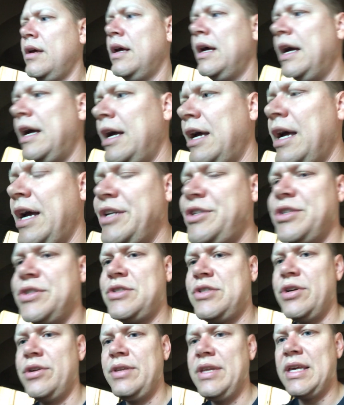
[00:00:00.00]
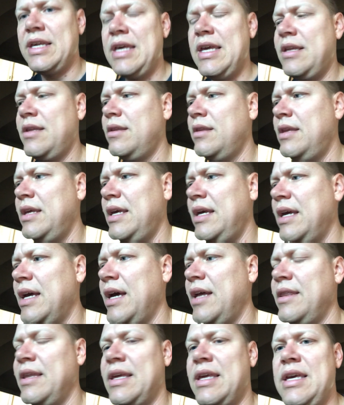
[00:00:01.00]
I just turned
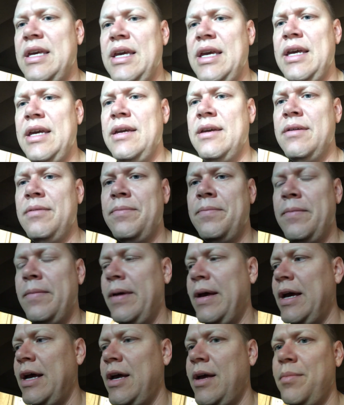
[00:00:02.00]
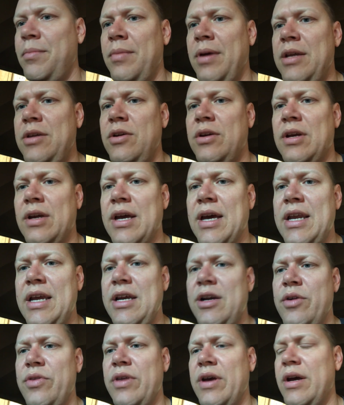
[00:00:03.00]
the key, and you can kind of
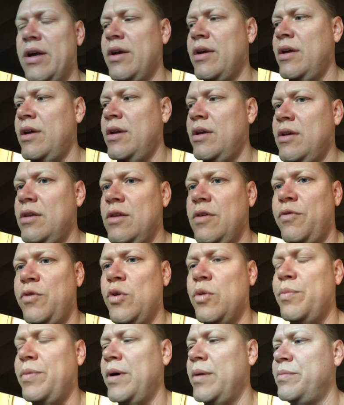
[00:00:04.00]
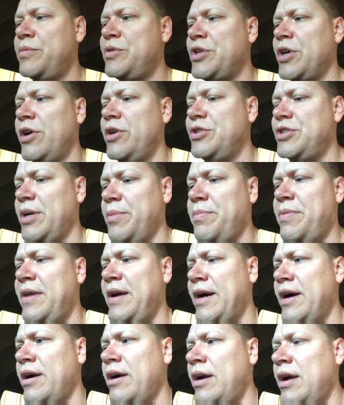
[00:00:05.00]
hear the fuel pump charge up
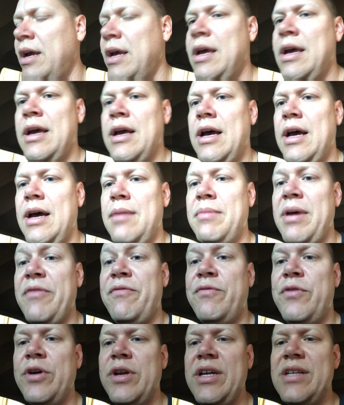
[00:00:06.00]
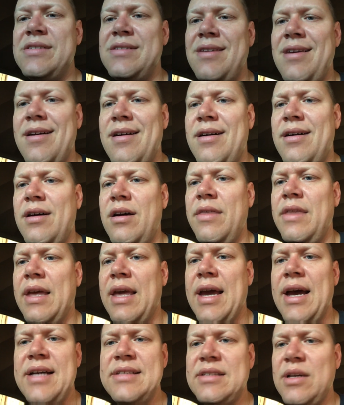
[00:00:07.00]
there. My foot is not on the
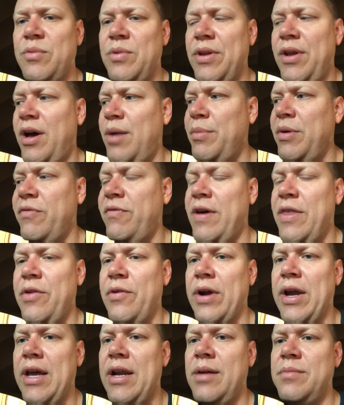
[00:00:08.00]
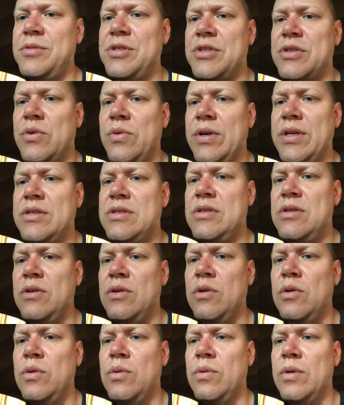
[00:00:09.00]
gas. I will not be feathering it. I'm just going
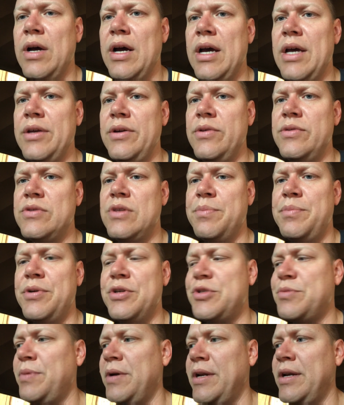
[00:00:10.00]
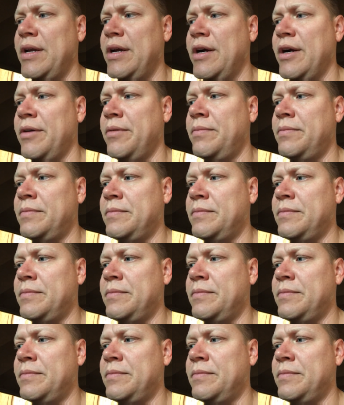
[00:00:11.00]
to use the push button here.